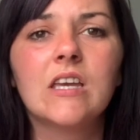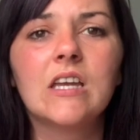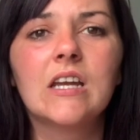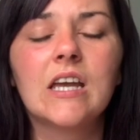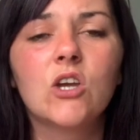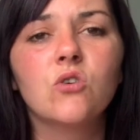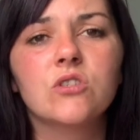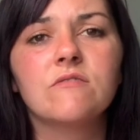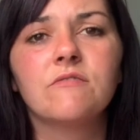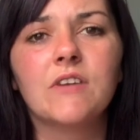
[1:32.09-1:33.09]
in a
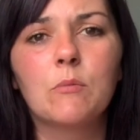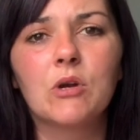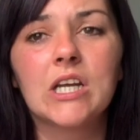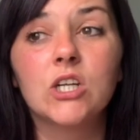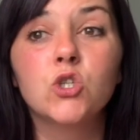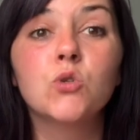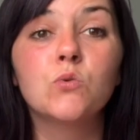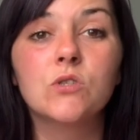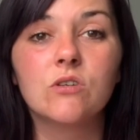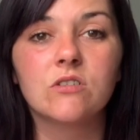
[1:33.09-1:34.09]
cotton fabric, in a
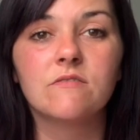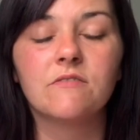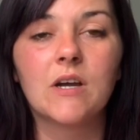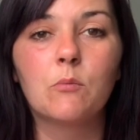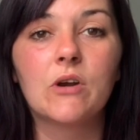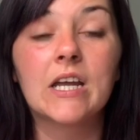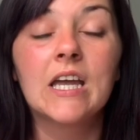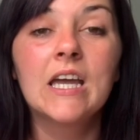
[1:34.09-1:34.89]
Jules cotton fabric,